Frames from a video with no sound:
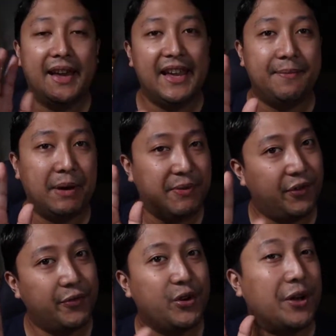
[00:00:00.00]
Hey, but before we
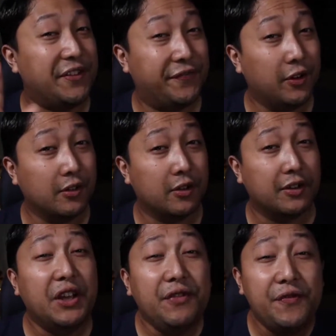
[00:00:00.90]
go any further,
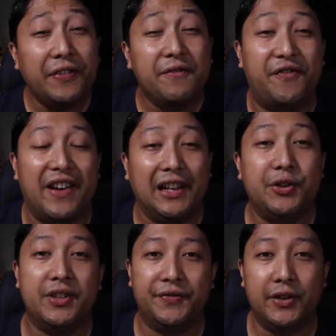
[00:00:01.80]
if you found value in
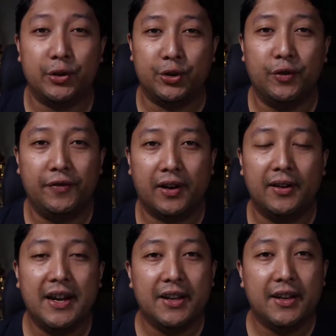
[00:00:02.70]
this video so far,
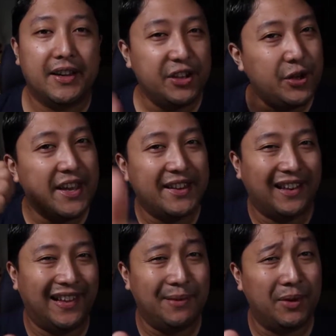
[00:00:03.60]
can you hit the
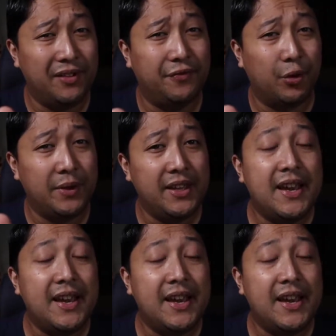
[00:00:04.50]
like button for me?